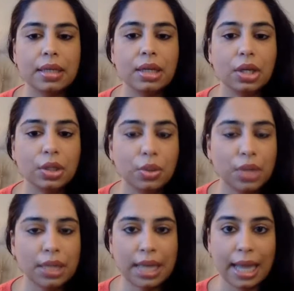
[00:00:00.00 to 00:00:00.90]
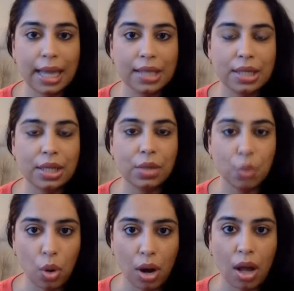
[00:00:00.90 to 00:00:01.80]
including the Andy
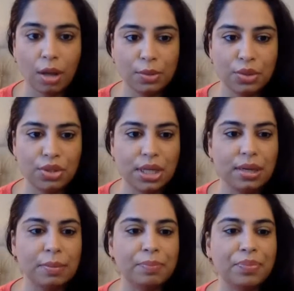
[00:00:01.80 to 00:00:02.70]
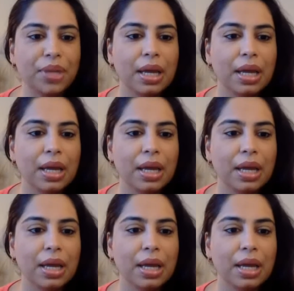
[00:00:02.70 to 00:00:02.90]
Warhol Museum.